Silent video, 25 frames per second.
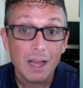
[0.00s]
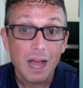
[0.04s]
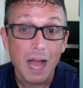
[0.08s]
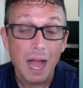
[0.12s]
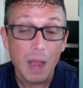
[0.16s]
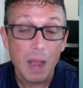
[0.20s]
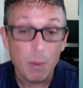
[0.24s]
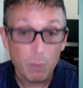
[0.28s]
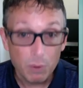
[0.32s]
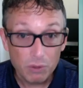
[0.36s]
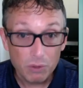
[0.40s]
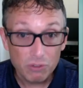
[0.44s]

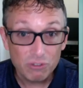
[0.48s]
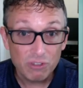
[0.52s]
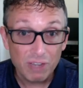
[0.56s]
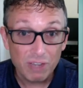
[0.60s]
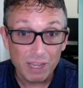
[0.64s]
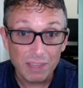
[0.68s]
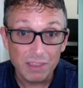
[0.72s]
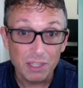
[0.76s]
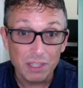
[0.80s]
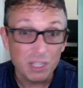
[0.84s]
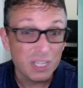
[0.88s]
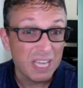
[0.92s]
I will
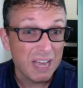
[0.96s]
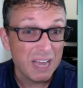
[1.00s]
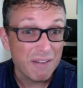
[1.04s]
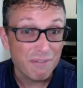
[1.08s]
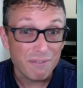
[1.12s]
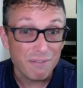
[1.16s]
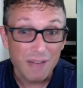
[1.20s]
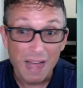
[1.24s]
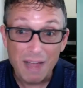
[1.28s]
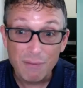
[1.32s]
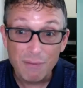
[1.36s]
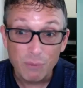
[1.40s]
say that you got
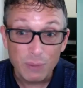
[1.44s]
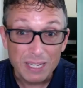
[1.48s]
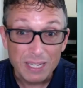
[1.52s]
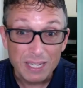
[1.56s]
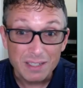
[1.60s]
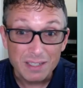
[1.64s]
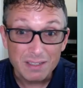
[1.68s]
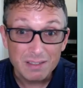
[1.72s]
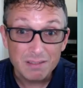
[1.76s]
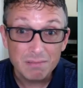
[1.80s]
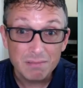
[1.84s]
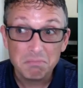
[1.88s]
5
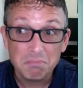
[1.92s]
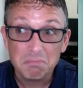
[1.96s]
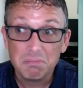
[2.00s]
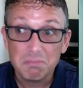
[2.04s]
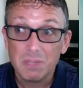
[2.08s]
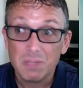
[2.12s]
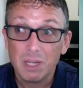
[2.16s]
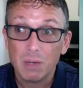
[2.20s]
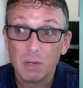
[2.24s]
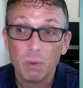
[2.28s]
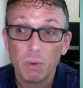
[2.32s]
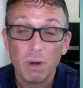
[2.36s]
weeks.
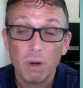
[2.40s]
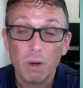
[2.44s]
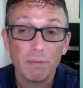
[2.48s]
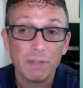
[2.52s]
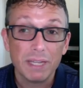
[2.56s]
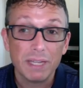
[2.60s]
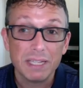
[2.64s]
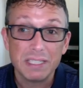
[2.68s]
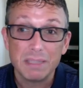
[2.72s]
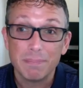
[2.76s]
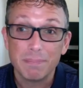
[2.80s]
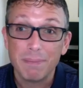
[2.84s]

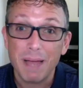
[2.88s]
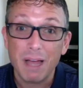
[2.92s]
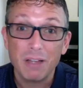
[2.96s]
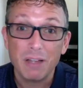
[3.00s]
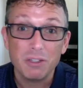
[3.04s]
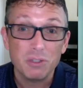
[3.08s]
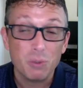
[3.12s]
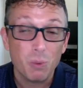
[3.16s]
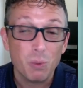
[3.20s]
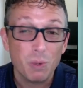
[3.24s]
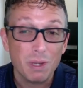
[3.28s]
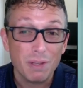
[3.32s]
Roughly, it's
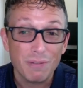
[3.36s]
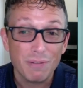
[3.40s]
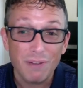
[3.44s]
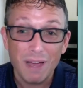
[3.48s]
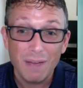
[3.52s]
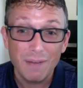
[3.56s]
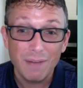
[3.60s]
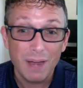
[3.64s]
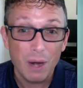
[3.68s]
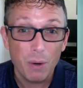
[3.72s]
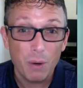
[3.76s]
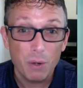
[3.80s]
about
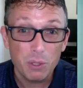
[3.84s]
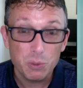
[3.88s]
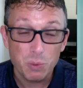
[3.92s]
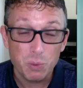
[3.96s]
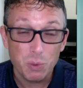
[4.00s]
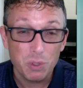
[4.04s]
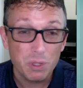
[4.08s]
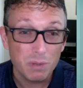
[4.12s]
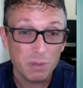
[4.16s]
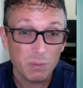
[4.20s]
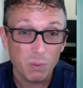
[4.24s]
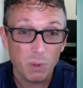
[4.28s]
25 hours
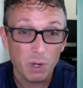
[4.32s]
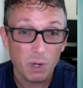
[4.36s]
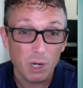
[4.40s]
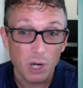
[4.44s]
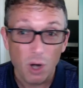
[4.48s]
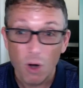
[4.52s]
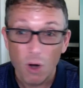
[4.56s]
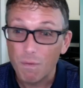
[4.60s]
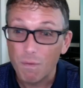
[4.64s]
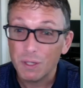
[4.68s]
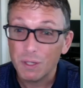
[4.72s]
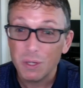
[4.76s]
worth of work
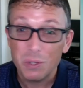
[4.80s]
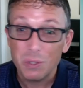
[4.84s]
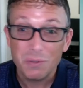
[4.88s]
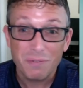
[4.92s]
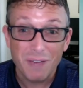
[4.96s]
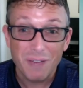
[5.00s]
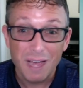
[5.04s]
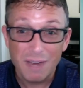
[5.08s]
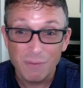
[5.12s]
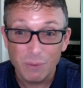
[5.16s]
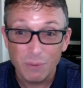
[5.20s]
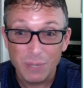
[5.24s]
over those
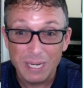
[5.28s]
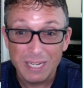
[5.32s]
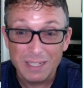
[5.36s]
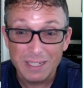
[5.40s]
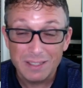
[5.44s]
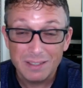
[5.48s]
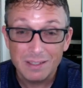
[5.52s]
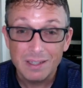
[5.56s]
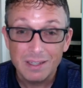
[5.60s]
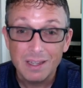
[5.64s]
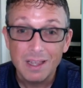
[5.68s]
5 weeks,